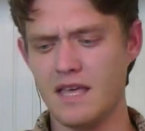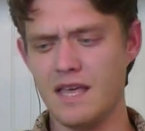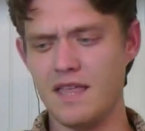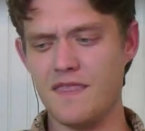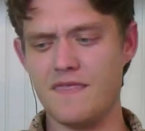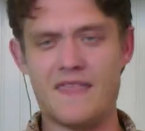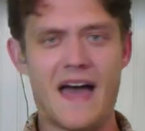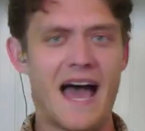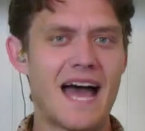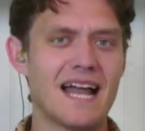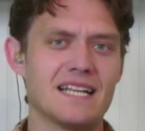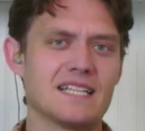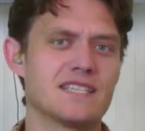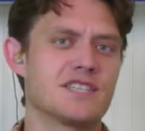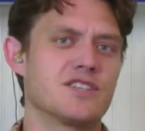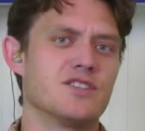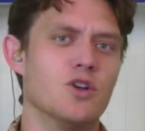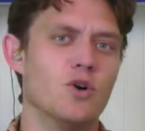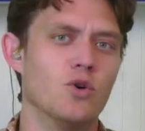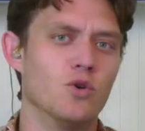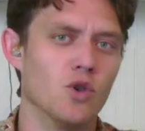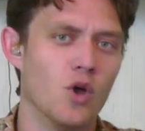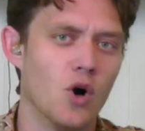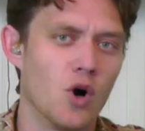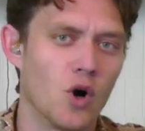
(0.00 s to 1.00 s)
That's
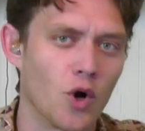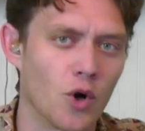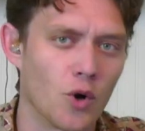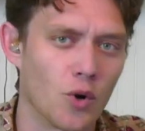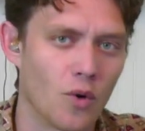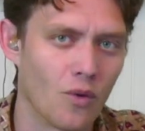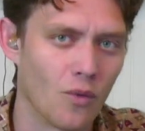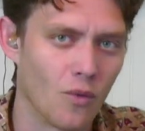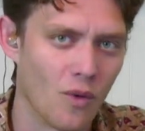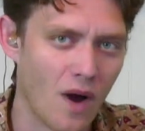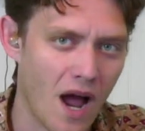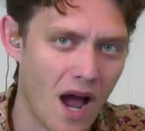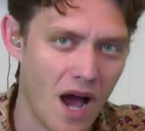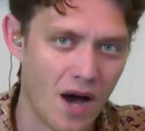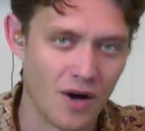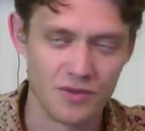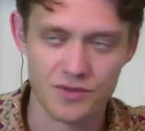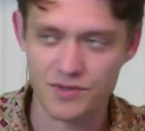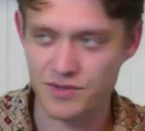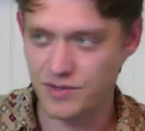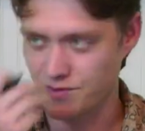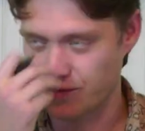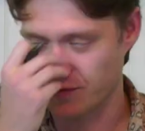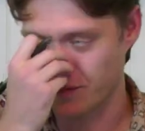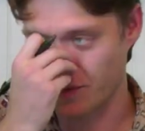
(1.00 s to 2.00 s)
no longer
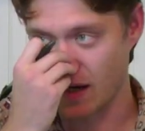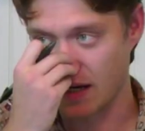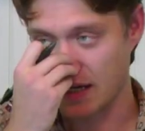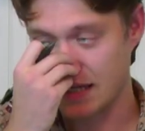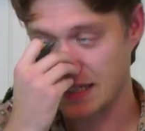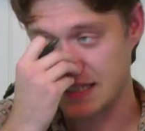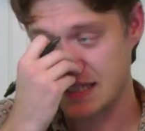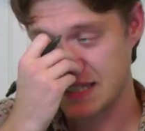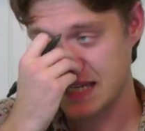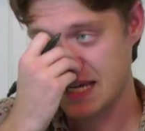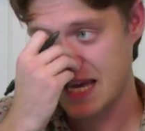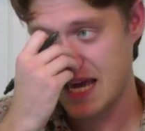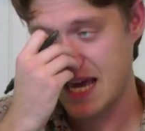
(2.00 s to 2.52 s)
around, right?